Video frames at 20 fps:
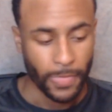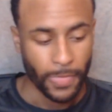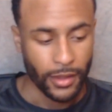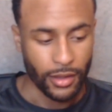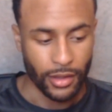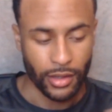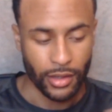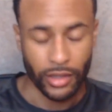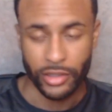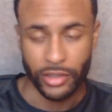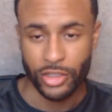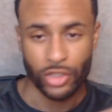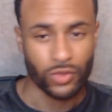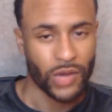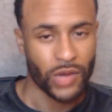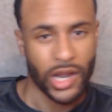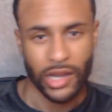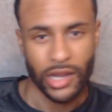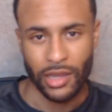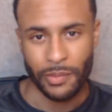uh, just
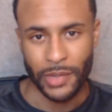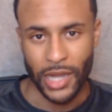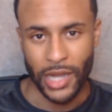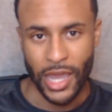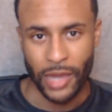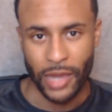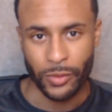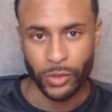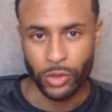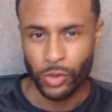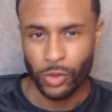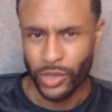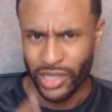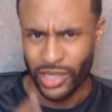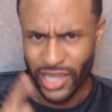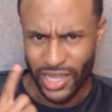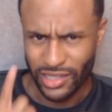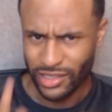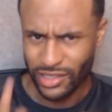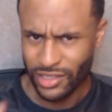writing up an ad real quick,
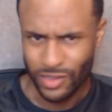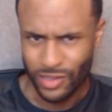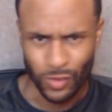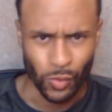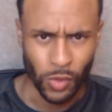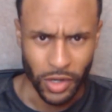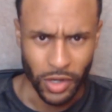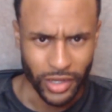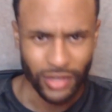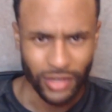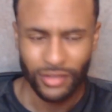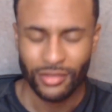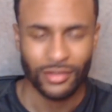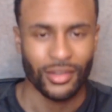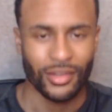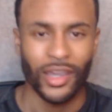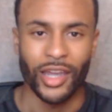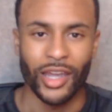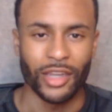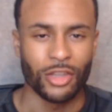at least one,
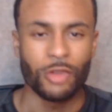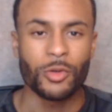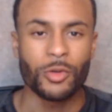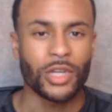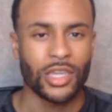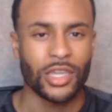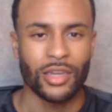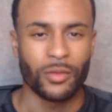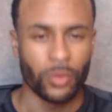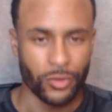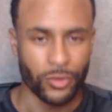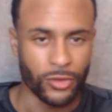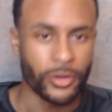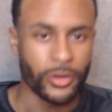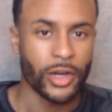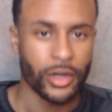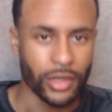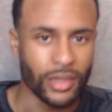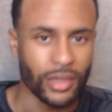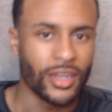yeah, you would get
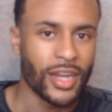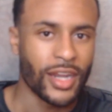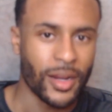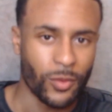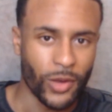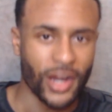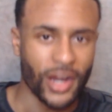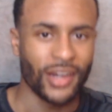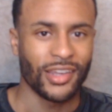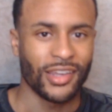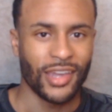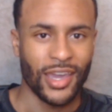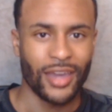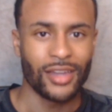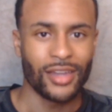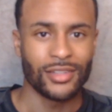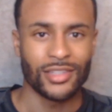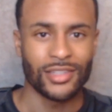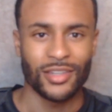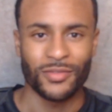very good at writing
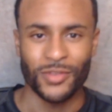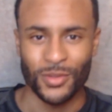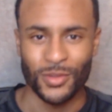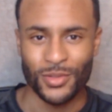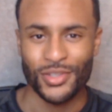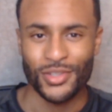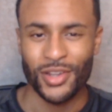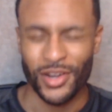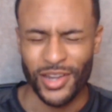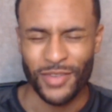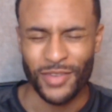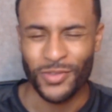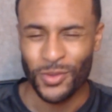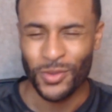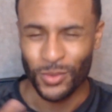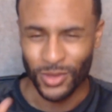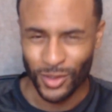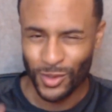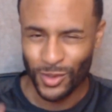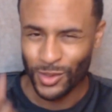ads. If you start, if you
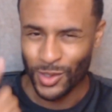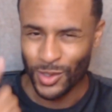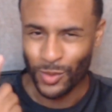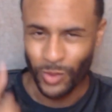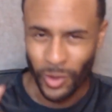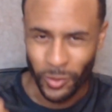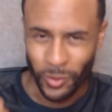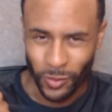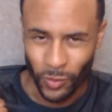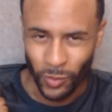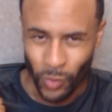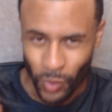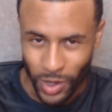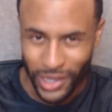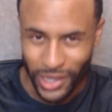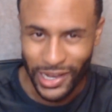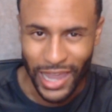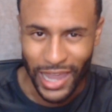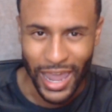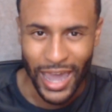literally wrote
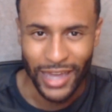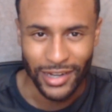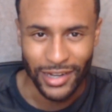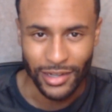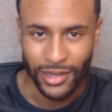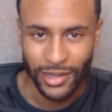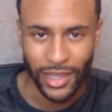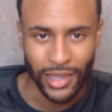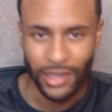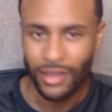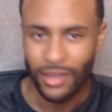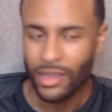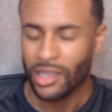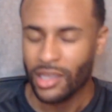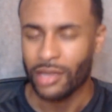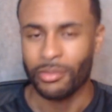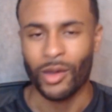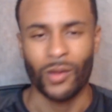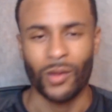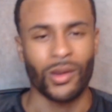one ad a day
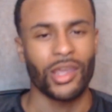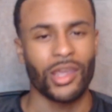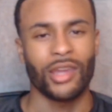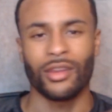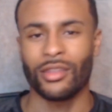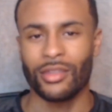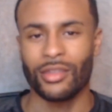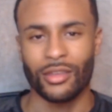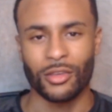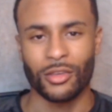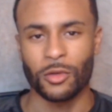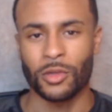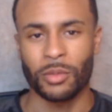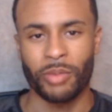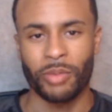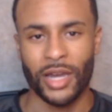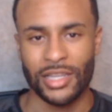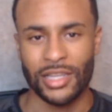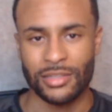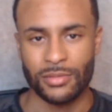about anything you could
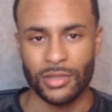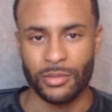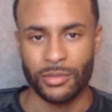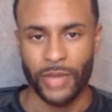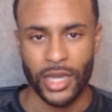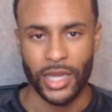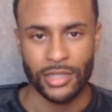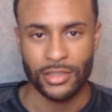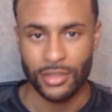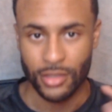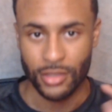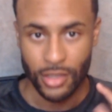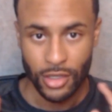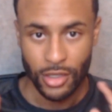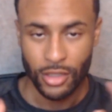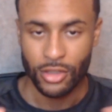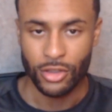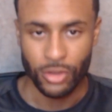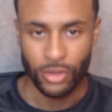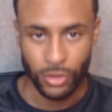possibly imagine,
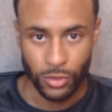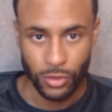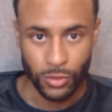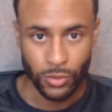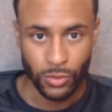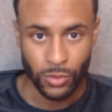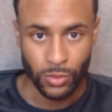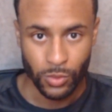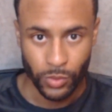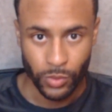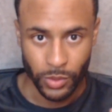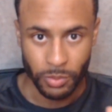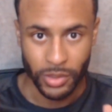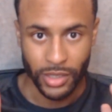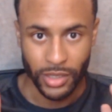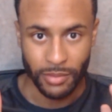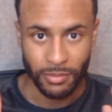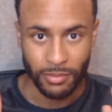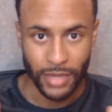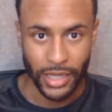you would
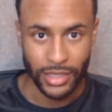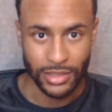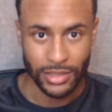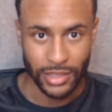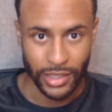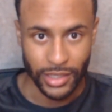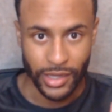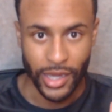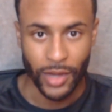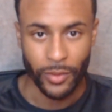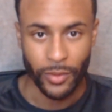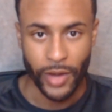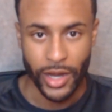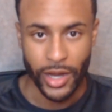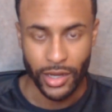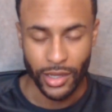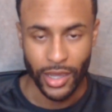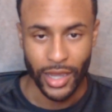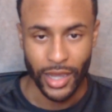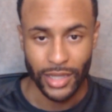be amazing at
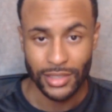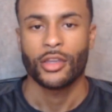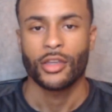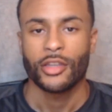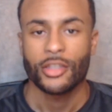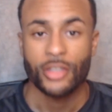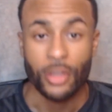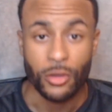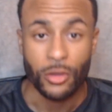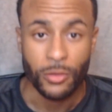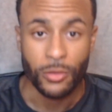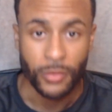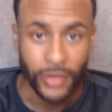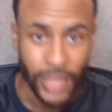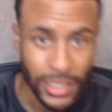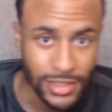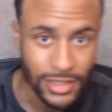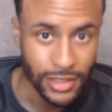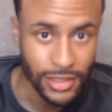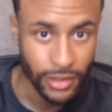writing ads. So
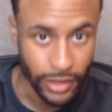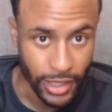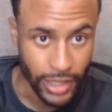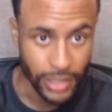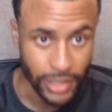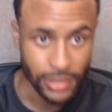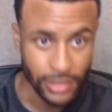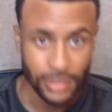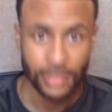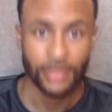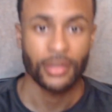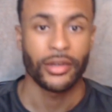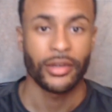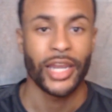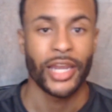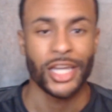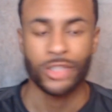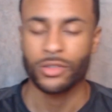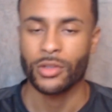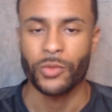that's it, guys.
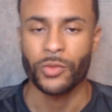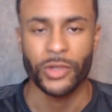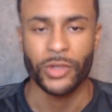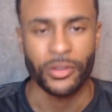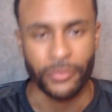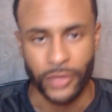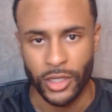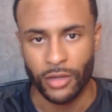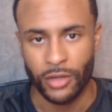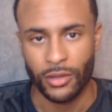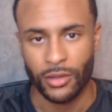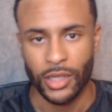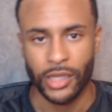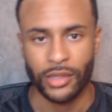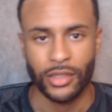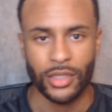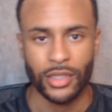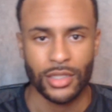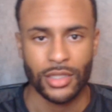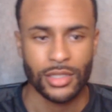Naturally, with a video like
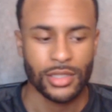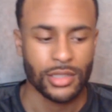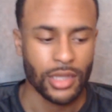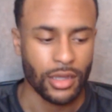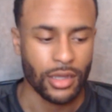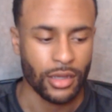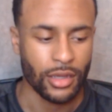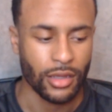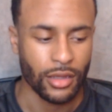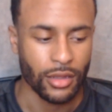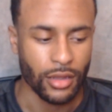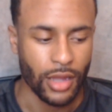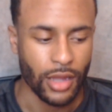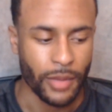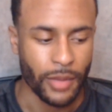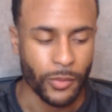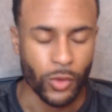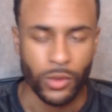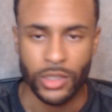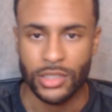this, uh,
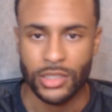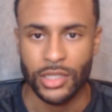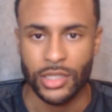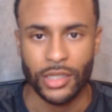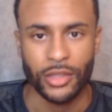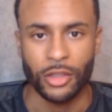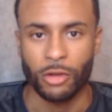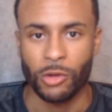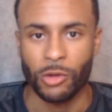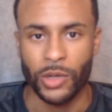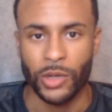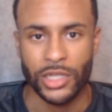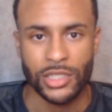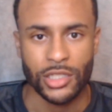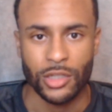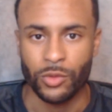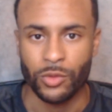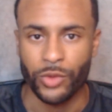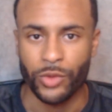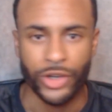I'm going to get the
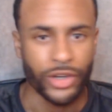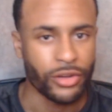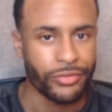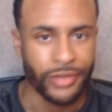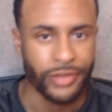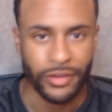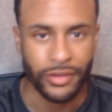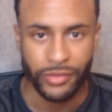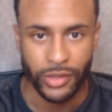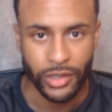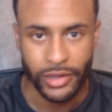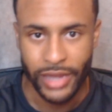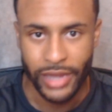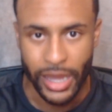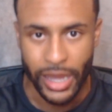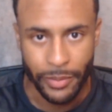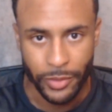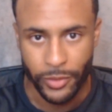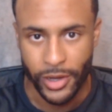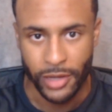question, what are your favorite
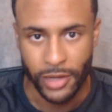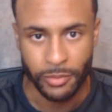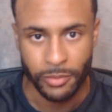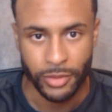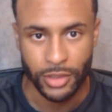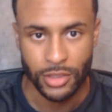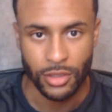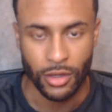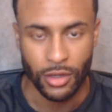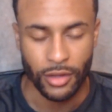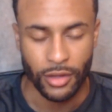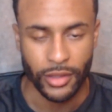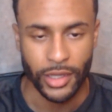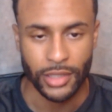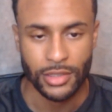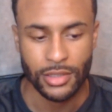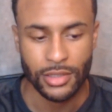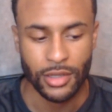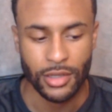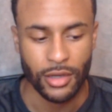copywriting books and all
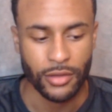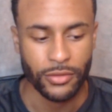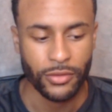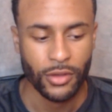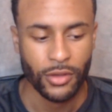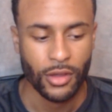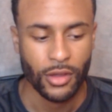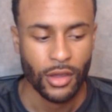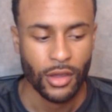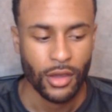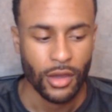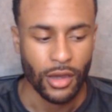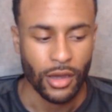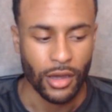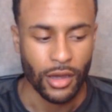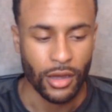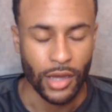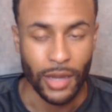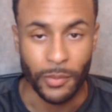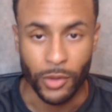that stuff?
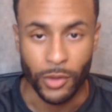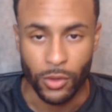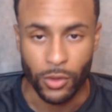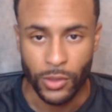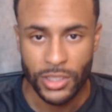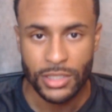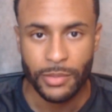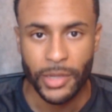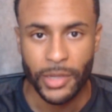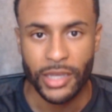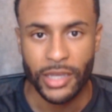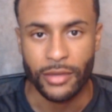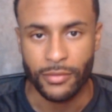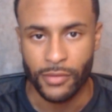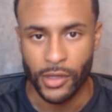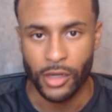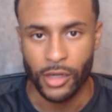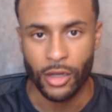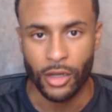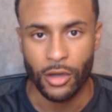Uh, I'm going to make a
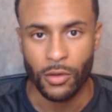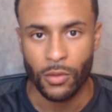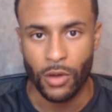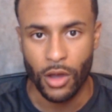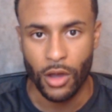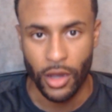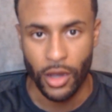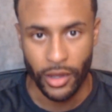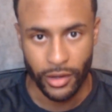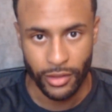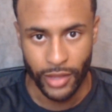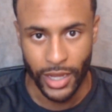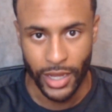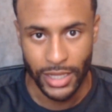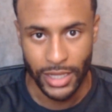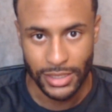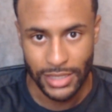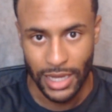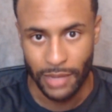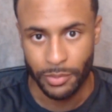video on
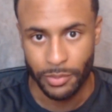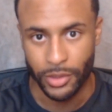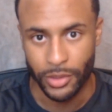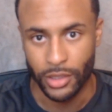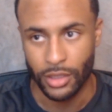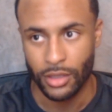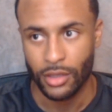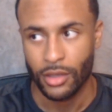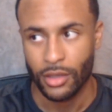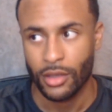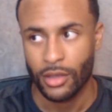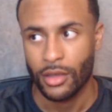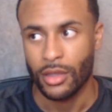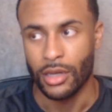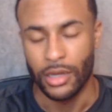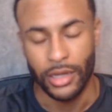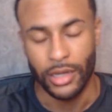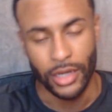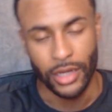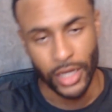that topic
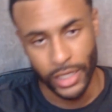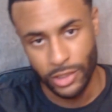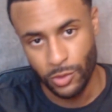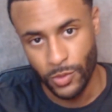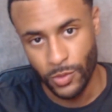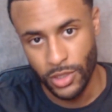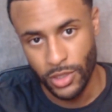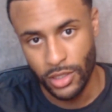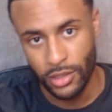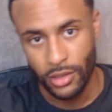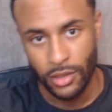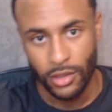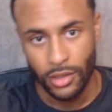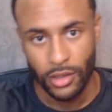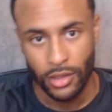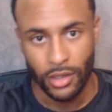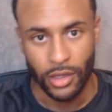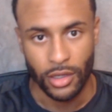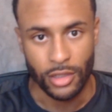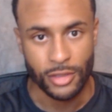next week.
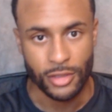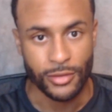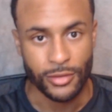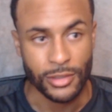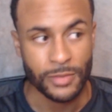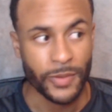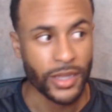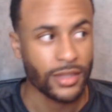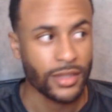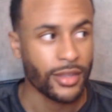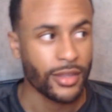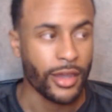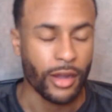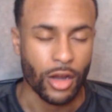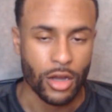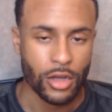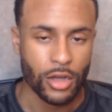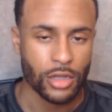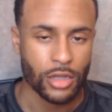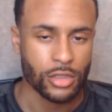Uh, so expect that.
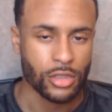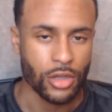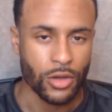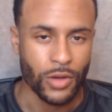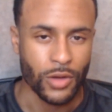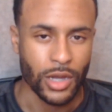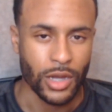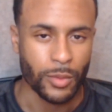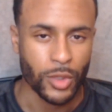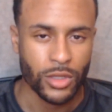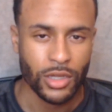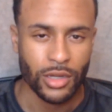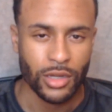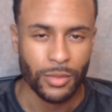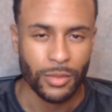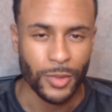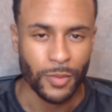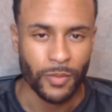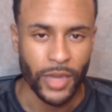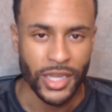Also, I'm only going to
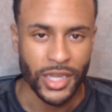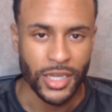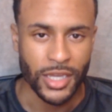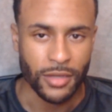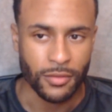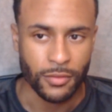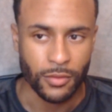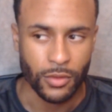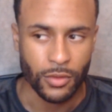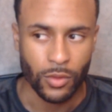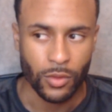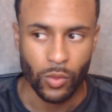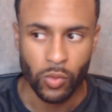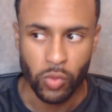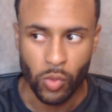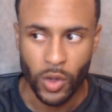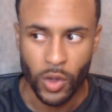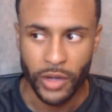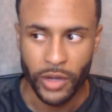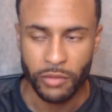be making
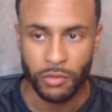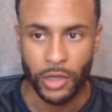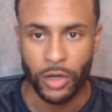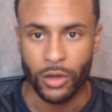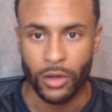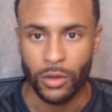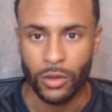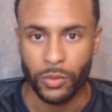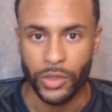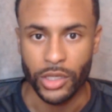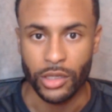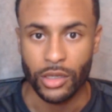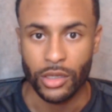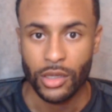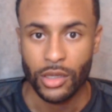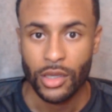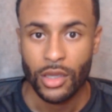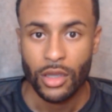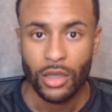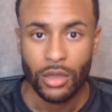one video a week
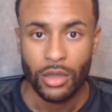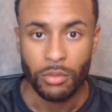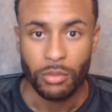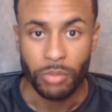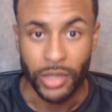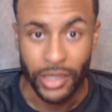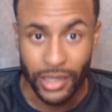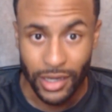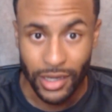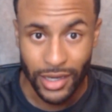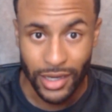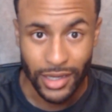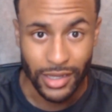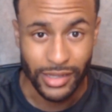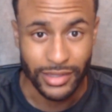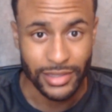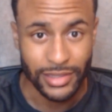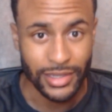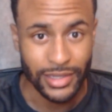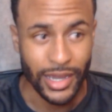
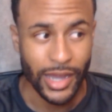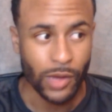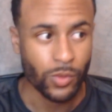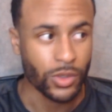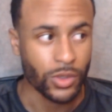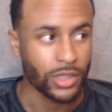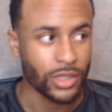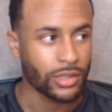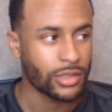because I want